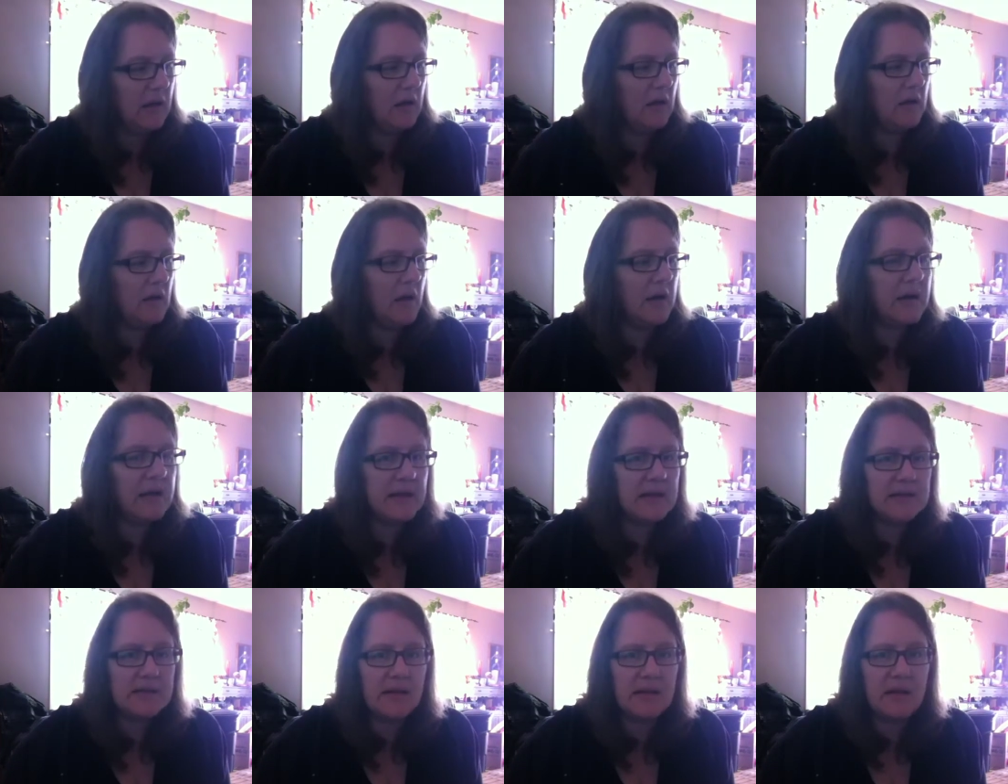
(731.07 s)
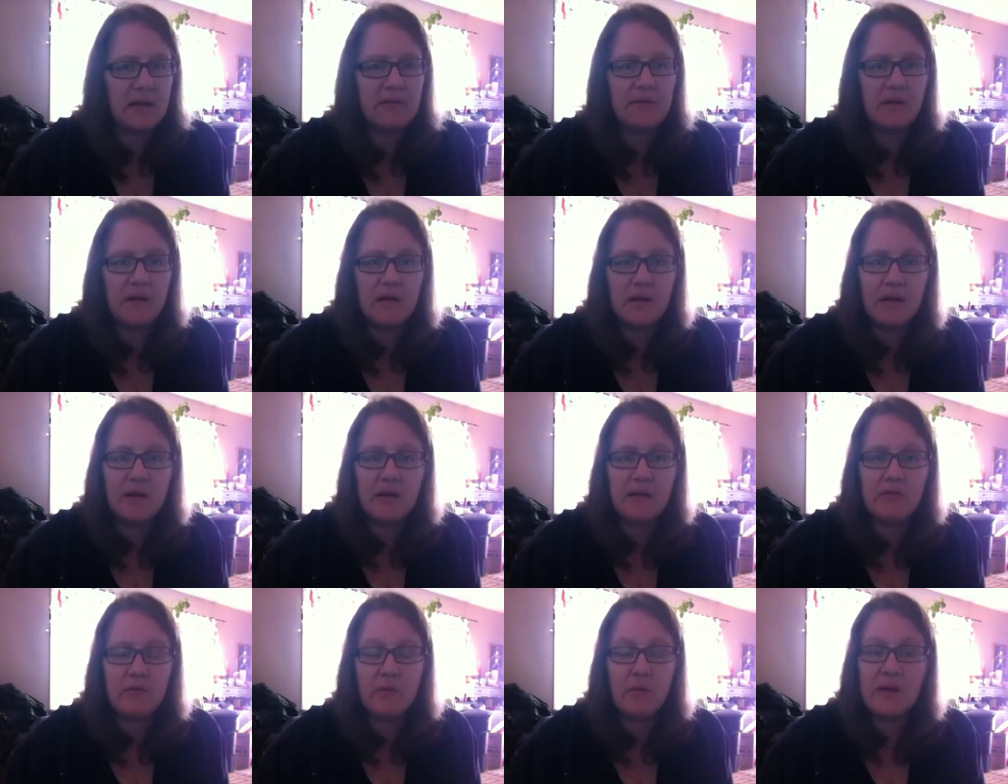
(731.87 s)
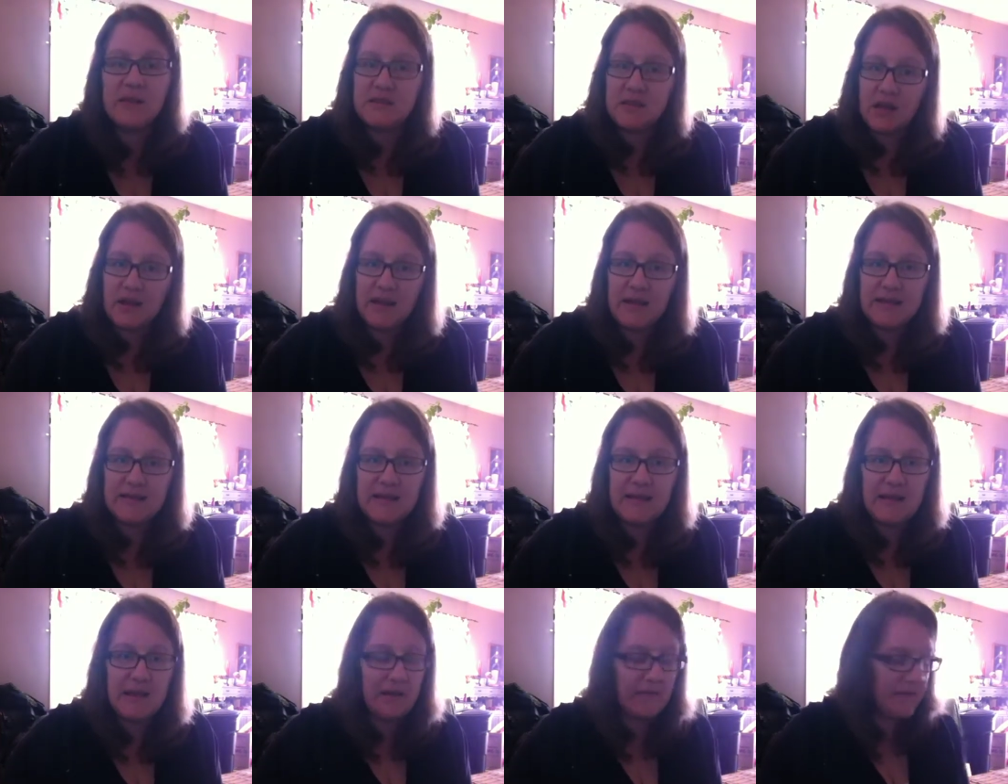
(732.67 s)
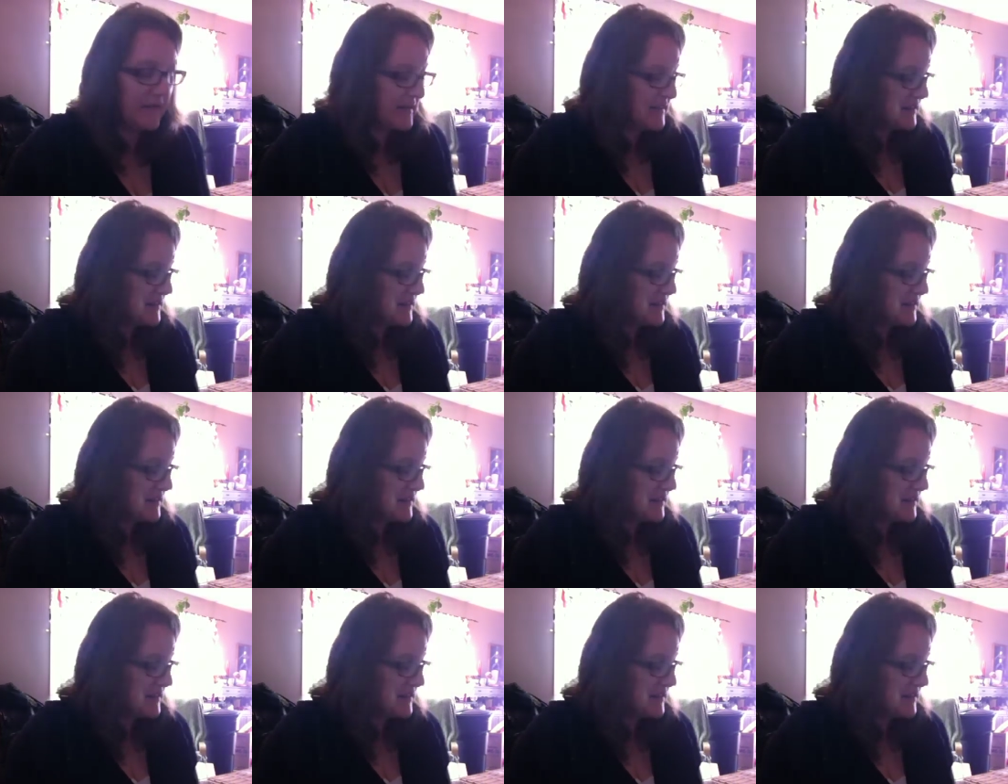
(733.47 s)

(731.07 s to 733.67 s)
A lot of kids identify a lot of different ways. A lot of kids identify